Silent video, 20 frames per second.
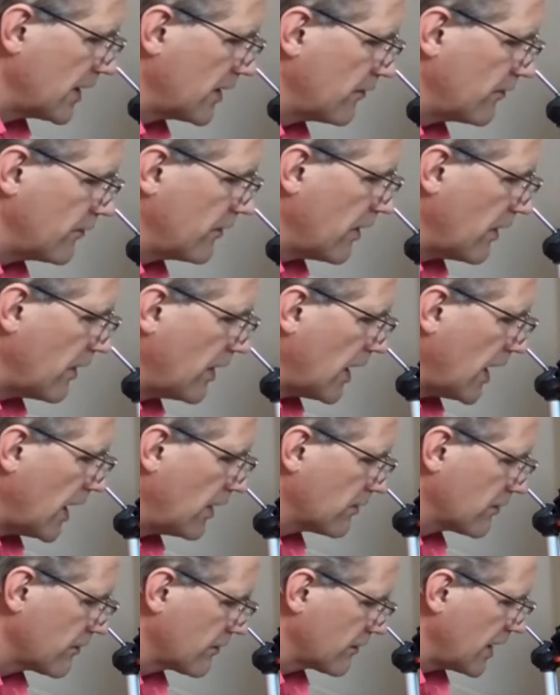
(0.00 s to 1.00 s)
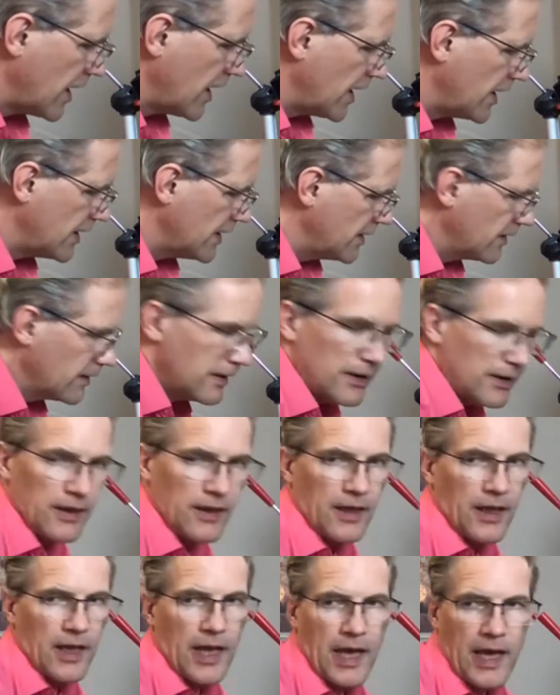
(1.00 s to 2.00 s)
of outside.
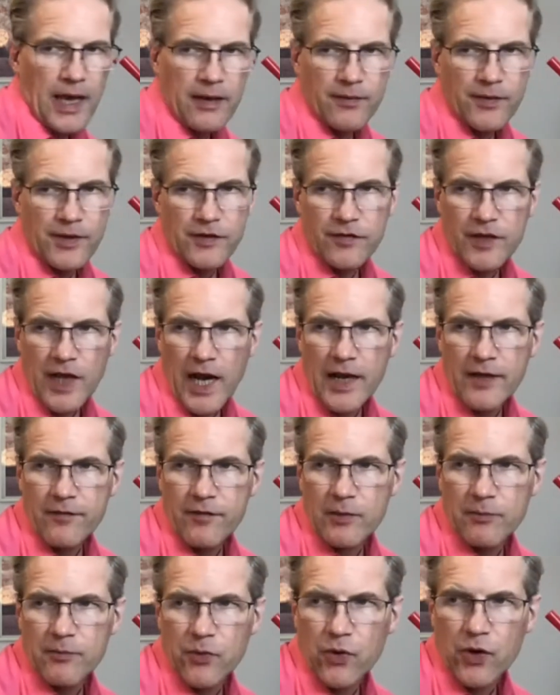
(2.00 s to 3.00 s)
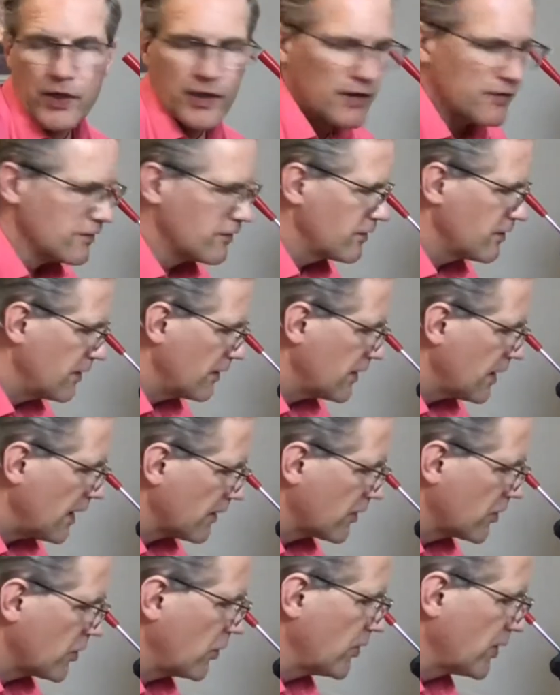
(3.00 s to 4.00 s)
And the diving board is
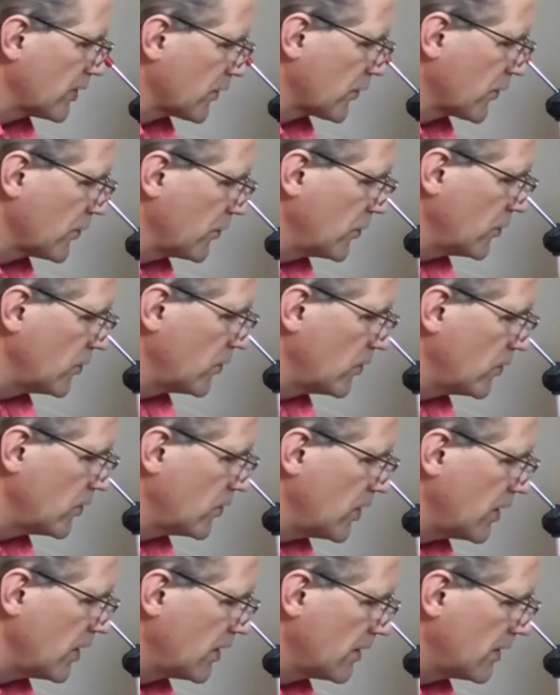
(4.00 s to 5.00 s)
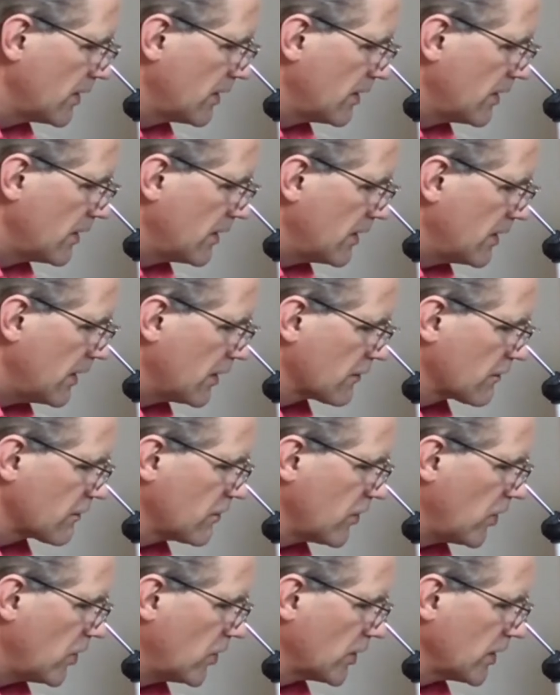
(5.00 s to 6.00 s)
going through a
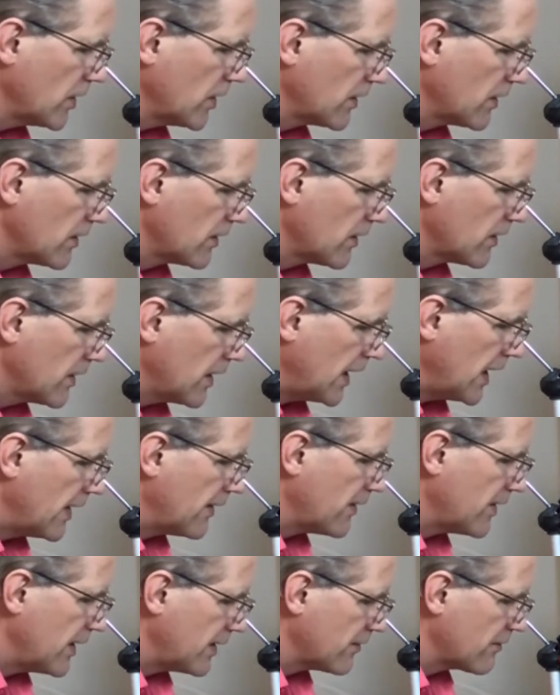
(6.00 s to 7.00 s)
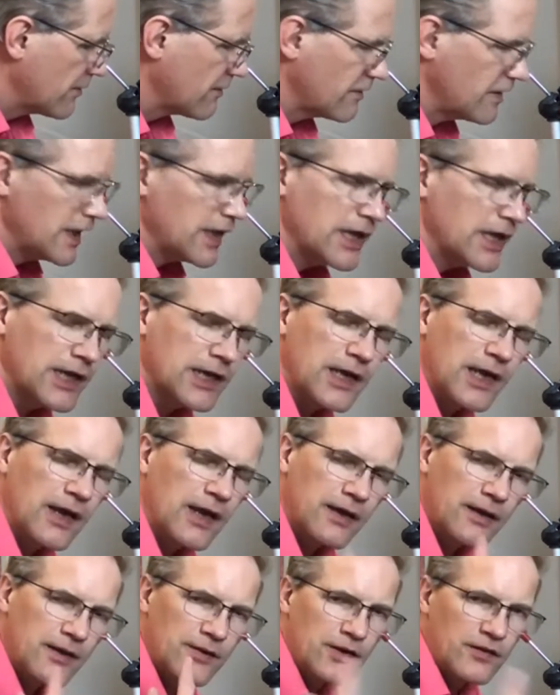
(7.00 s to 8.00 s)
song and then singing
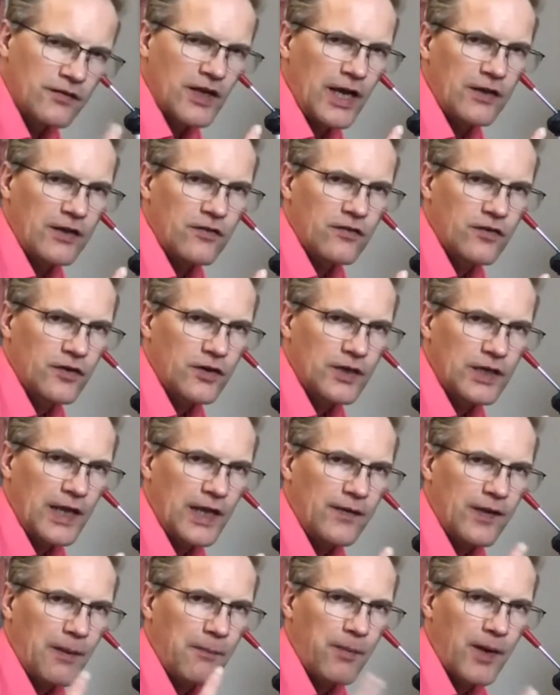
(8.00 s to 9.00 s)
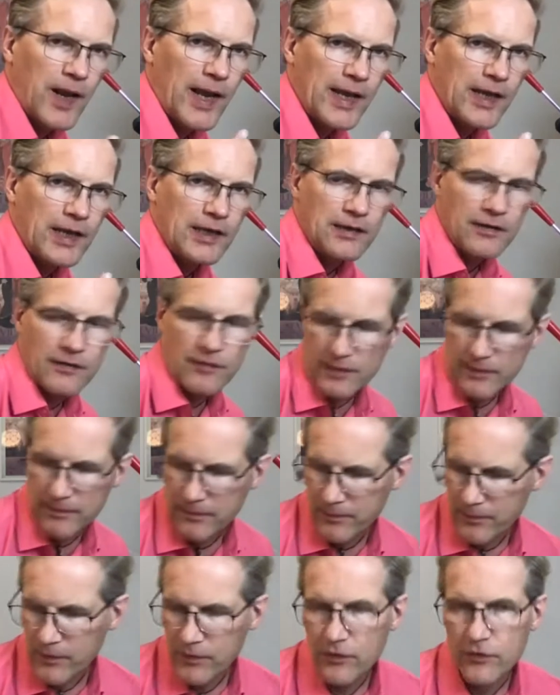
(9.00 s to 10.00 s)
the tension and then playing it.
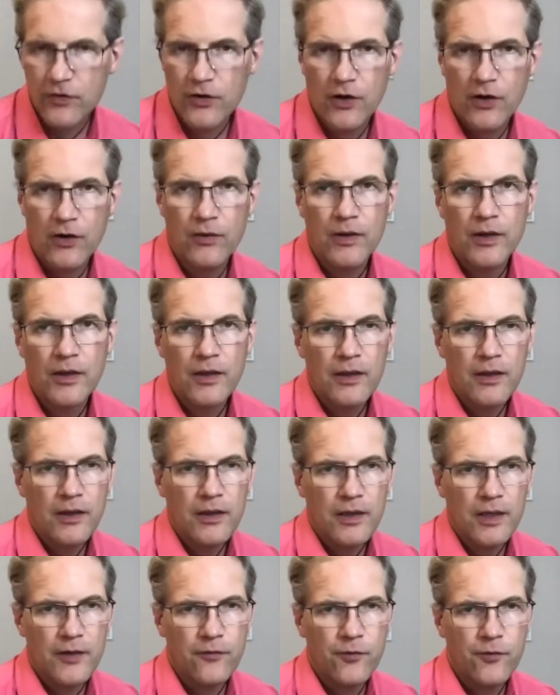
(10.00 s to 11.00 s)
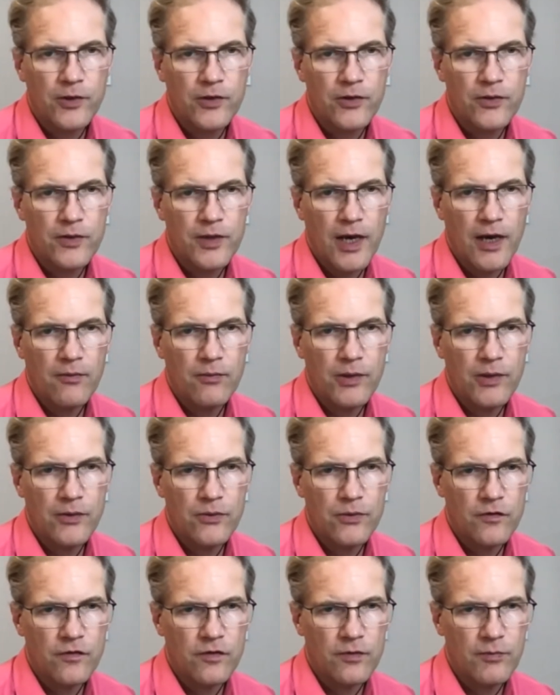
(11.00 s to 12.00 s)
So if we do that with
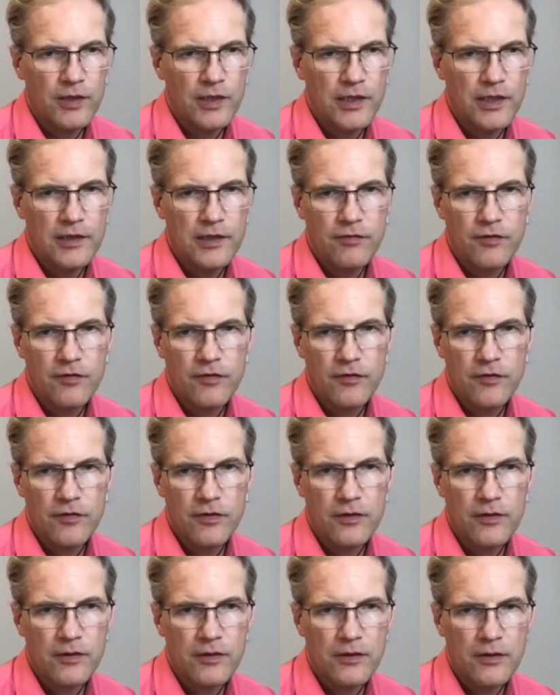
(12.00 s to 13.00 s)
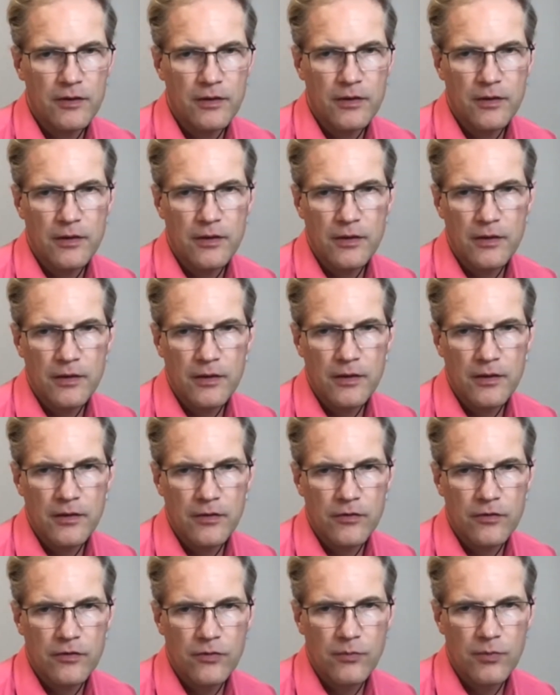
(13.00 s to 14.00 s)
Autumn Leaves,
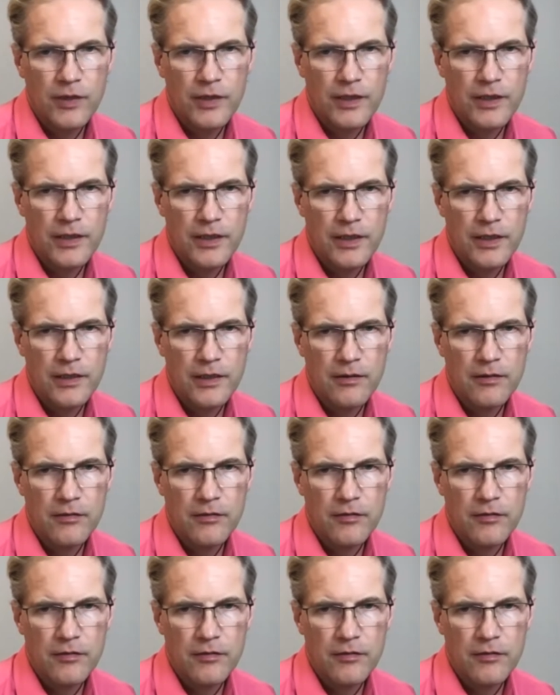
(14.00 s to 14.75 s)
så blir det,